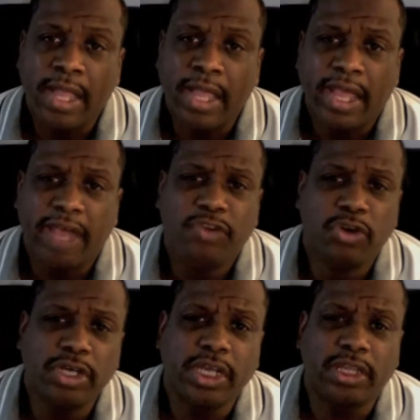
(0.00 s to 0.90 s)
if
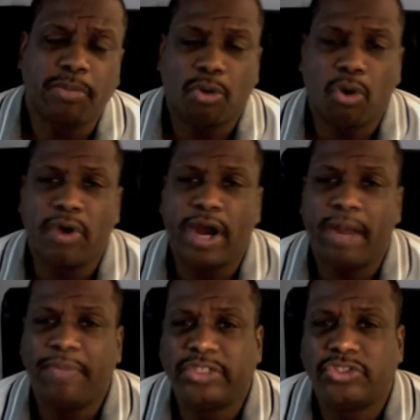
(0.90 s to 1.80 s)
you look at the
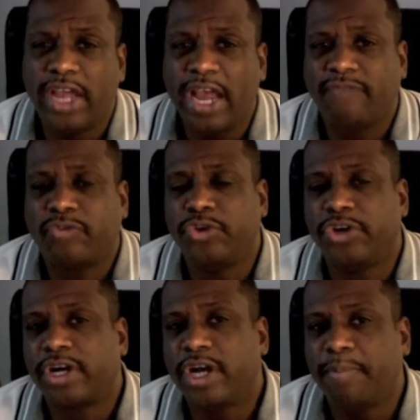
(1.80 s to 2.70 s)
program that you have through
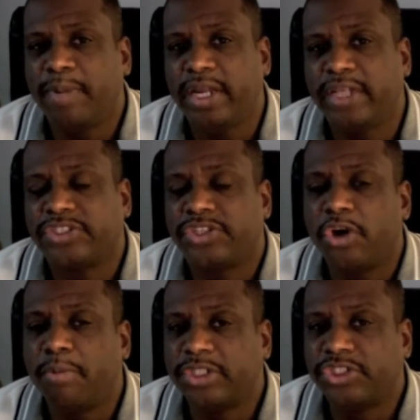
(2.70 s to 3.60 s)
your company, it's
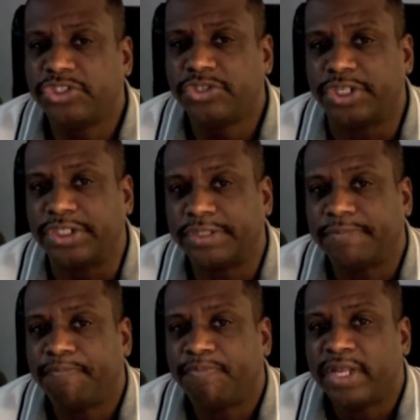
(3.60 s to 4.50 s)
term insurance.
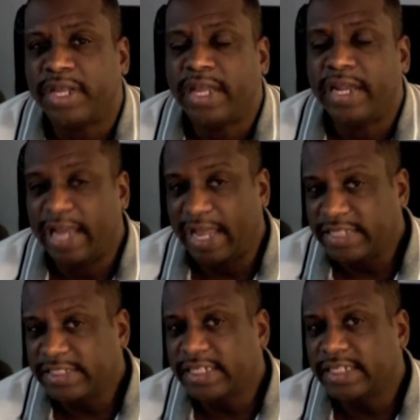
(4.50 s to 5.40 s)
Now,
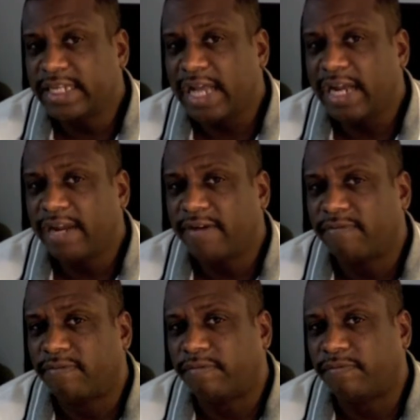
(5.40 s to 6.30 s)
isn't it kind
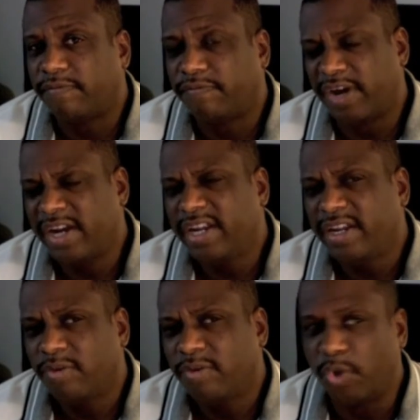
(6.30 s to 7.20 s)
of
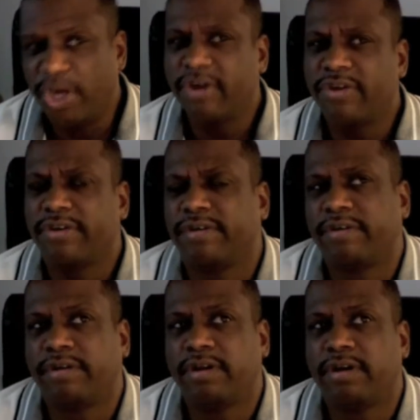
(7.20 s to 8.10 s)
funny, weird,
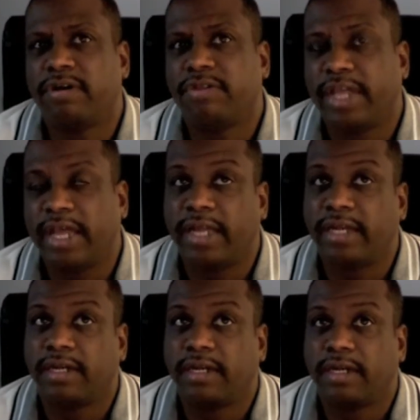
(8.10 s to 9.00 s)
that
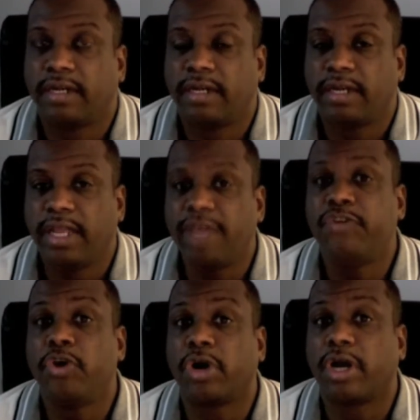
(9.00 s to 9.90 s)
if
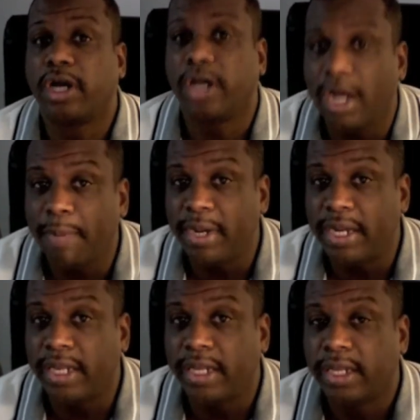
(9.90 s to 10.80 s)
your
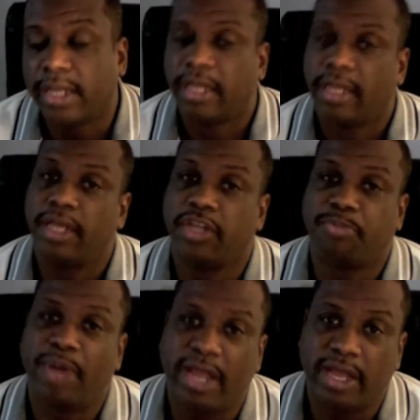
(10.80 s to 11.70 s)
company is
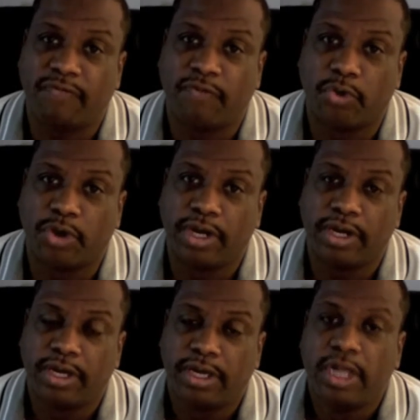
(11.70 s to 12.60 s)
paying for it,
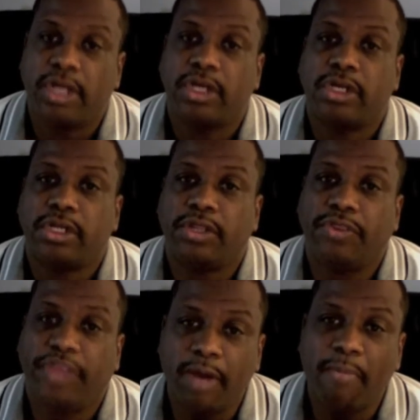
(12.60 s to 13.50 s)

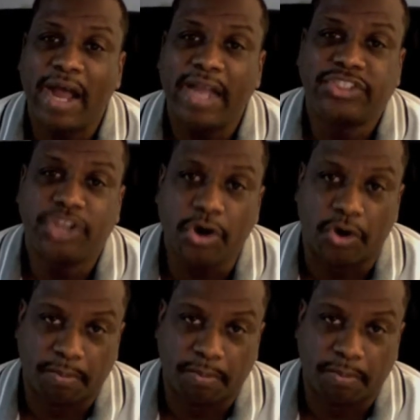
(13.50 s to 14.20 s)
they're buying term.